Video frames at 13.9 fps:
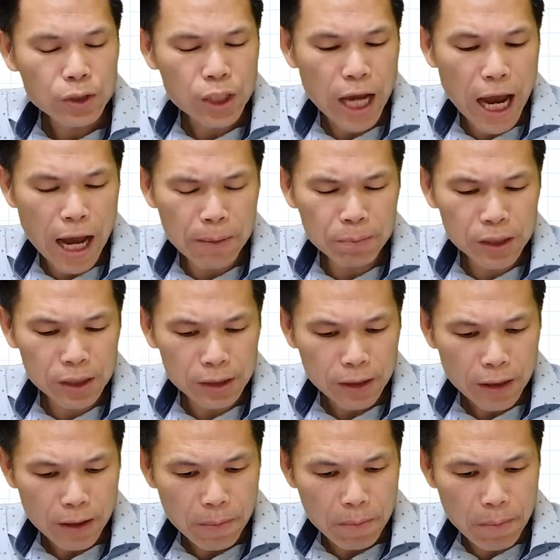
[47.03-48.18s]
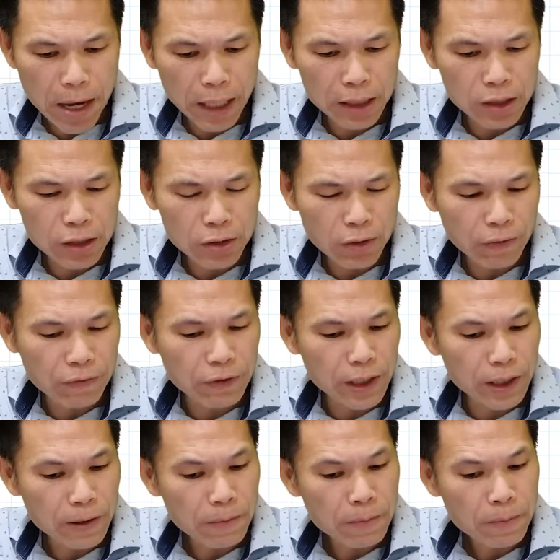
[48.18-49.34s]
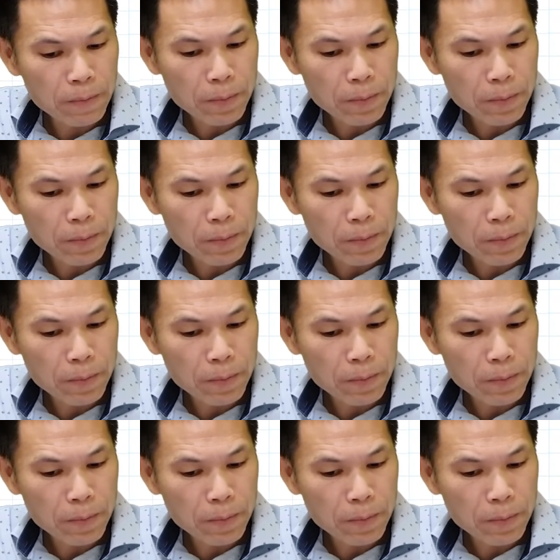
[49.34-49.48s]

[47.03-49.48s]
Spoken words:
times magnitude of v,